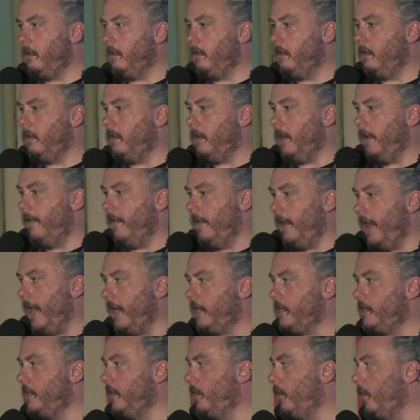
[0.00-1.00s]
And the next thing
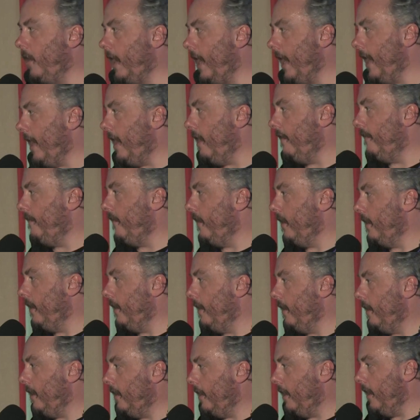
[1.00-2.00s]
you have
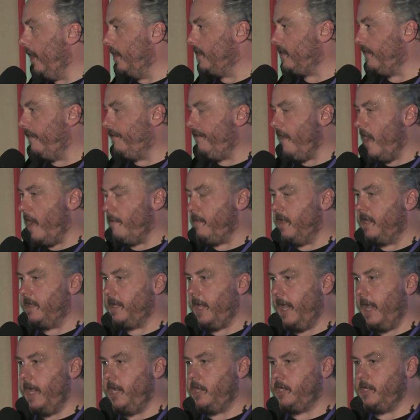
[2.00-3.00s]
is a
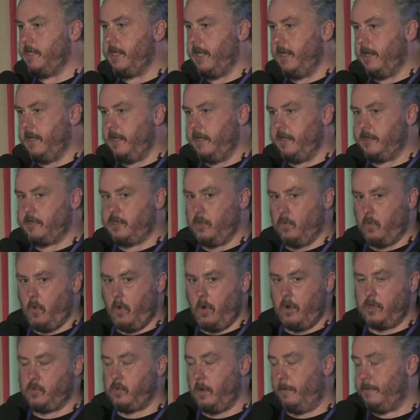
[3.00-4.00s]
fermentation that leads towards
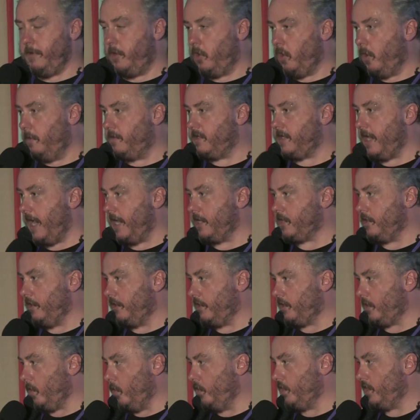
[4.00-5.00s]
what becomes National
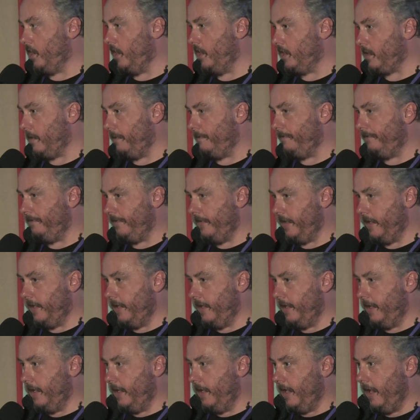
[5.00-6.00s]
Socialism.
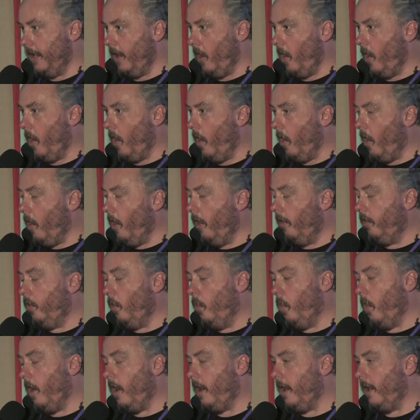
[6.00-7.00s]
All the
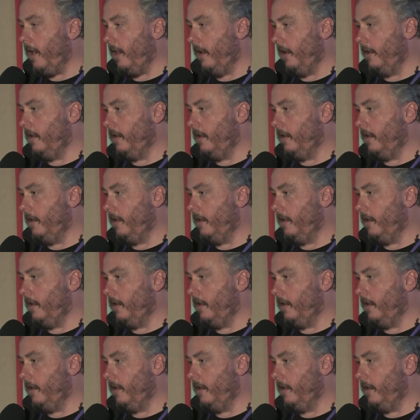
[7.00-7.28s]
while,